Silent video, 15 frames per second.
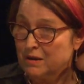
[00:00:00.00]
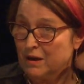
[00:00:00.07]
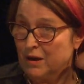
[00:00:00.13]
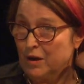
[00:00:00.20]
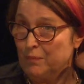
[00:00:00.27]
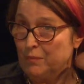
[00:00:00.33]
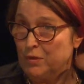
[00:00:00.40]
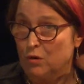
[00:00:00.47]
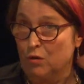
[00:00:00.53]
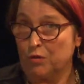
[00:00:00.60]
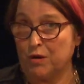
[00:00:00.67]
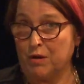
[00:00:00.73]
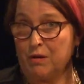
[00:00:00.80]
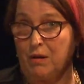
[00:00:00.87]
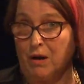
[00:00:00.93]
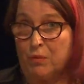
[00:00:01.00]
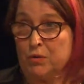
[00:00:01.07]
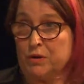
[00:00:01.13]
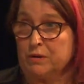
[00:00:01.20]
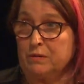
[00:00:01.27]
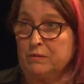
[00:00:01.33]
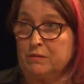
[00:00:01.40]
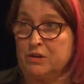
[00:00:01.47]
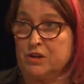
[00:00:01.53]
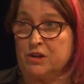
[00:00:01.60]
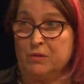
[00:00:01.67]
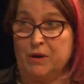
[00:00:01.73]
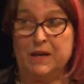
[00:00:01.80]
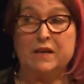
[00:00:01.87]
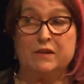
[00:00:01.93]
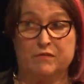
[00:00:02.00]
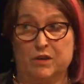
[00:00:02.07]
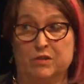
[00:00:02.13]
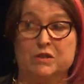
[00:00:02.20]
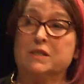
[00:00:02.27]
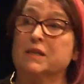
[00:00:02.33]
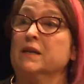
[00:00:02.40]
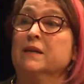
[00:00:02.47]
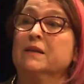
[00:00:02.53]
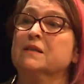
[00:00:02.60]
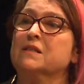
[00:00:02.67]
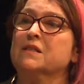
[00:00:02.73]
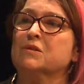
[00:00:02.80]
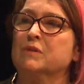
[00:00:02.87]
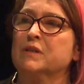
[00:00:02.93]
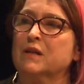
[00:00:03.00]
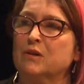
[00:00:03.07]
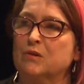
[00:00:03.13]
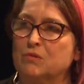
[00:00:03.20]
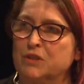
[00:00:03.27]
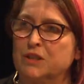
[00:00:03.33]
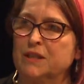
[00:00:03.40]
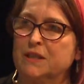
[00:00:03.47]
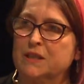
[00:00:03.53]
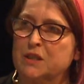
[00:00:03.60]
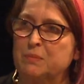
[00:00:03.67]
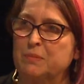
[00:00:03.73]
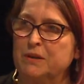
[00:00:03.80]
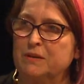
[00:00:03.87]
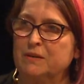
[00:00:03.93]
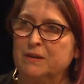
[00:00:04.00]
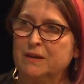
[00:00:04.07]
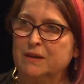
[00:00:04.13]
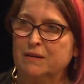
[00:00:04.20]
Not that I wouldn't do any of those things to a young audience, but